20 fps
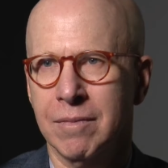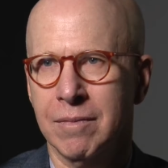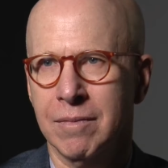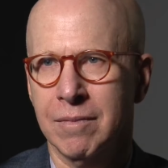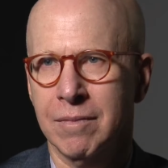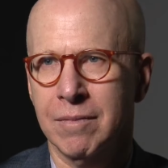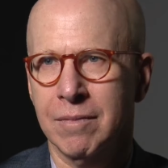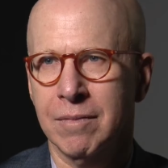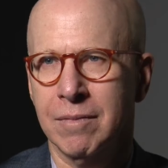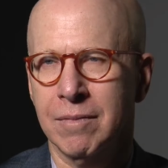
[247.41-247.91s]

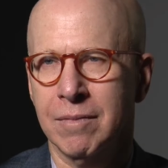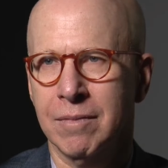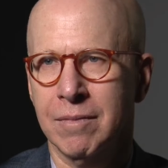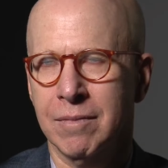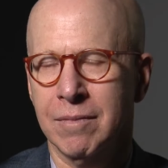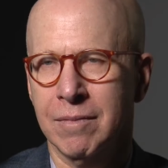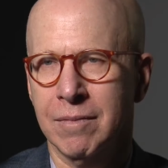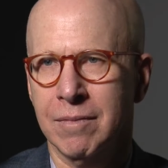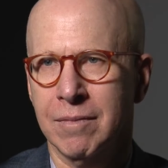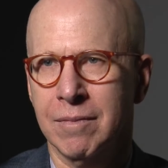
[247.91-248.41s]
Was that, in
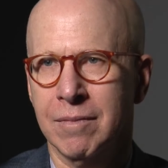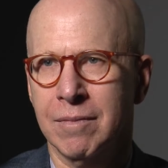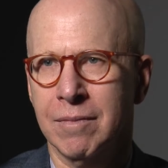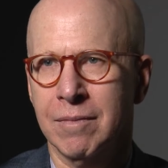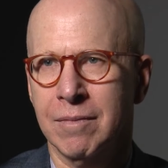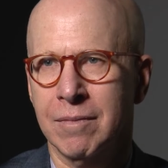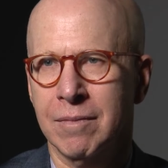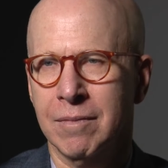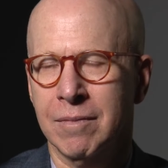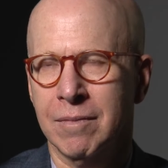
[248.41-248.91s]
fact, the
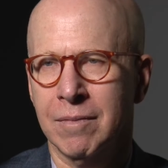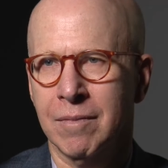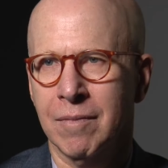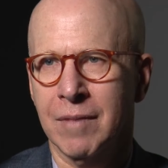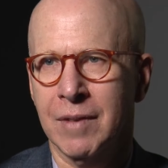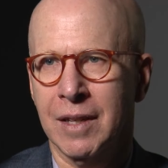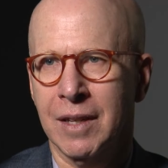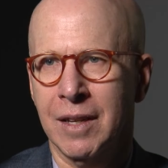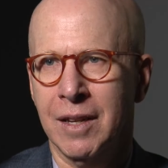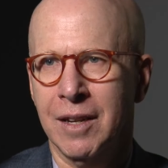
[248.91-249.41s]
case?
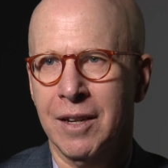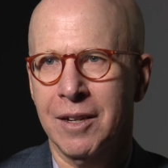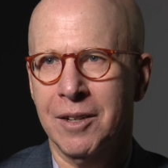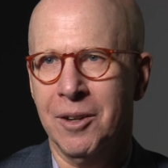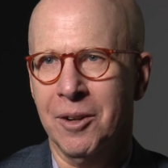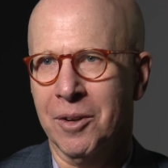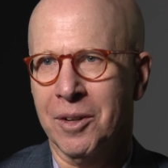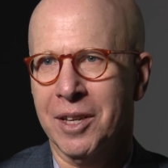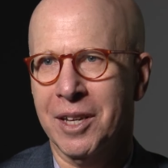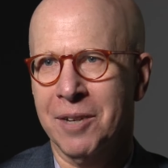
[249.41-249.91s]

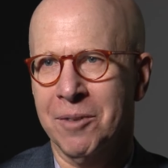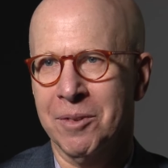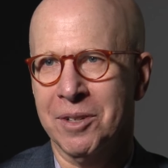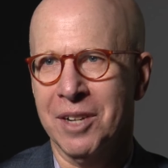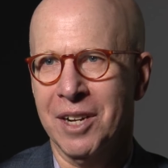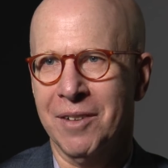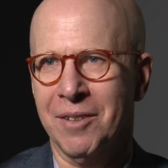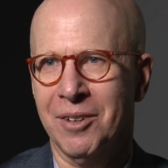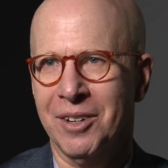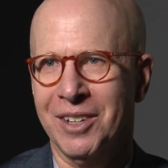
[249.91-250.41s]
No, King
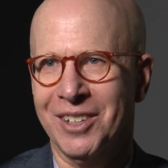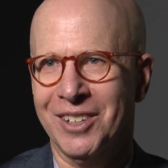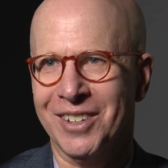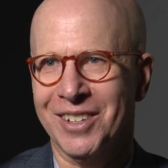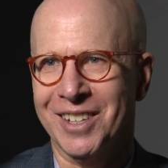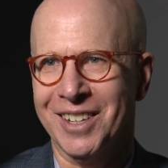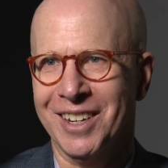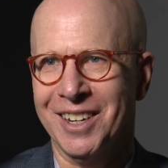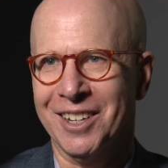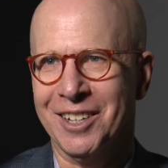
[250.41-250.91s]
was never
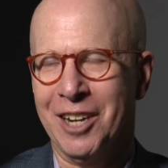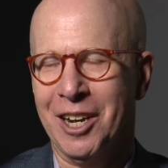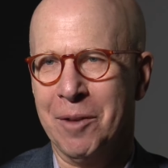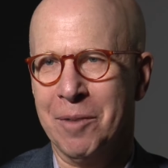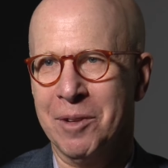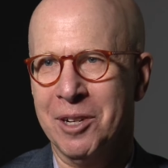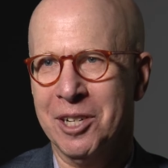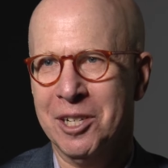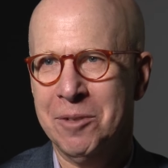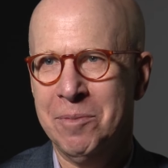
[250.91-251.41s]
interested in
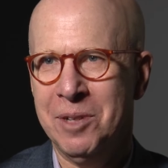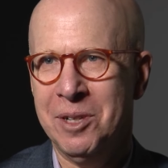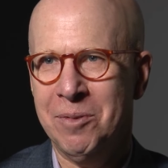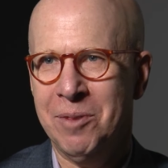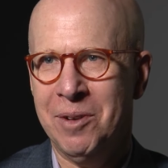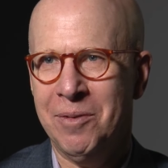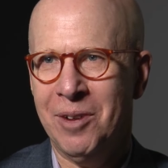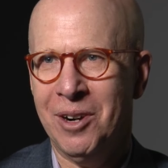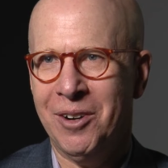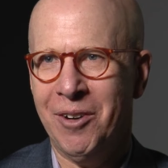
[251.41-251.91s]
communism. He's
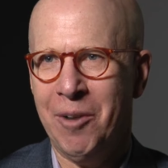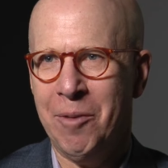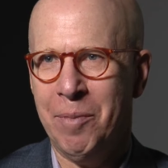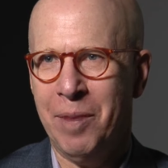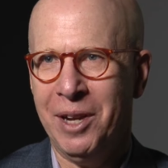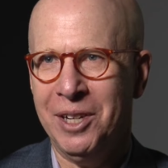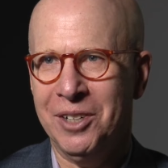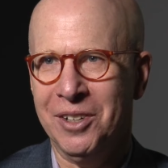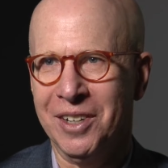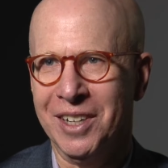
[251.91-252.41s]
one of our great
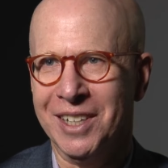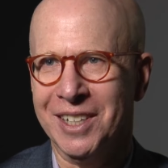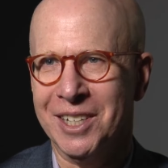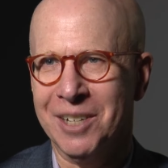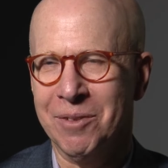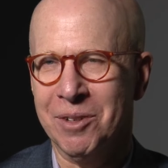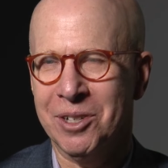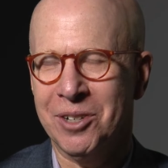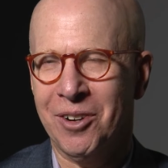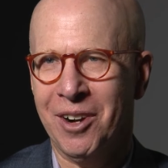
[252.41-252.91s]
patriots.
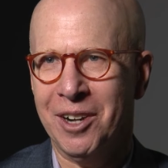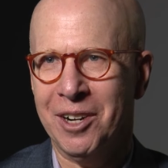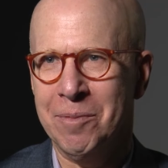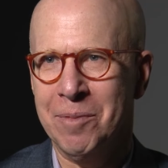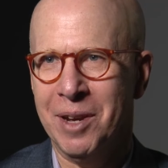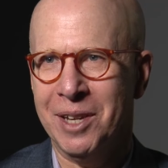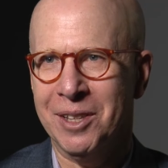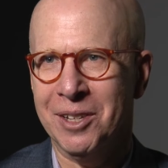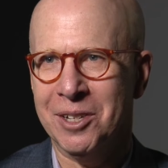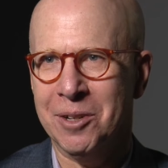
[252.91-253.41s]
He was trying to
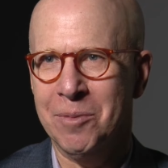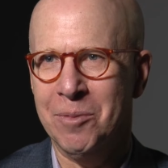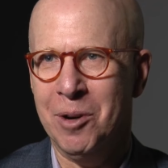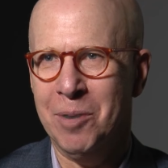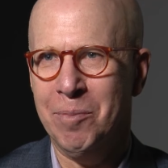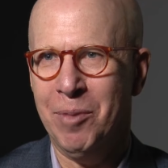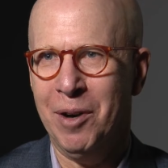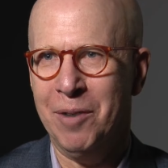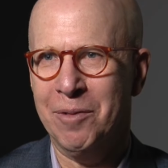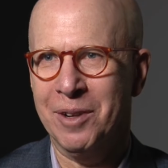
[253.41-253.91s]
make this a
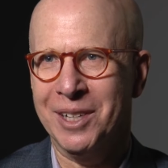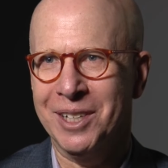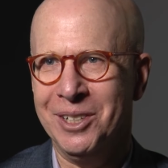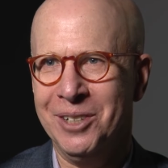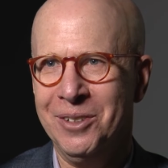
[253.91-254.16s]
more perfect